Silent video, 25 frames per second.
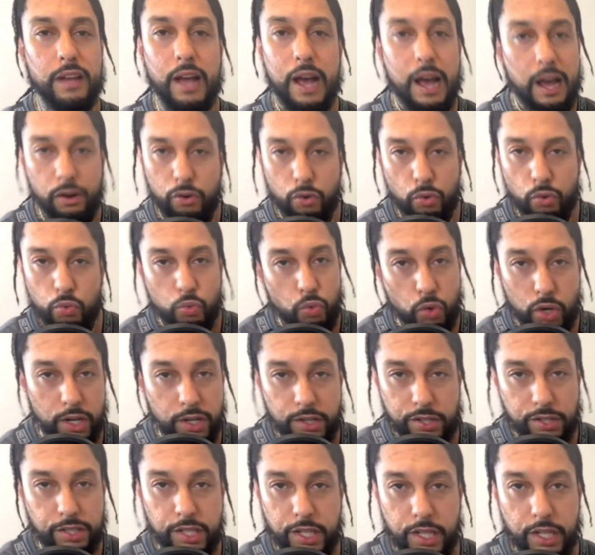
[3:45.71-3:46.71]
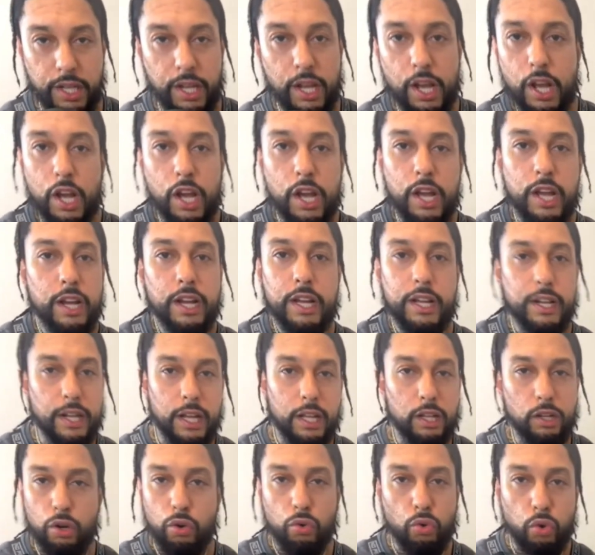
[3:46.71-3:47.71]
I don't want to see
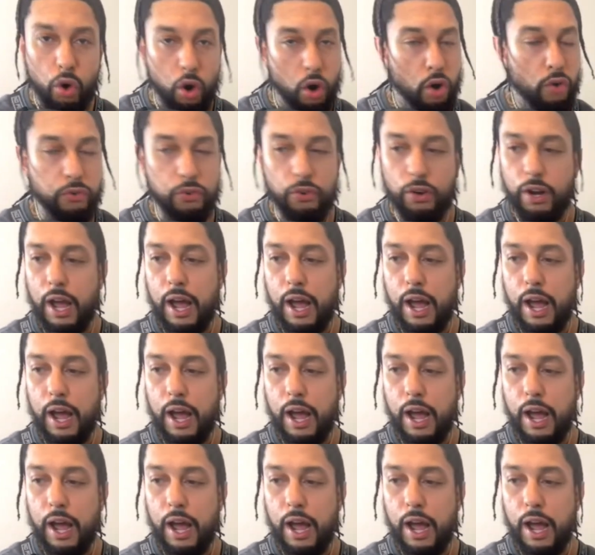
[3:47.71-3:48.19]
Canelo Crawford.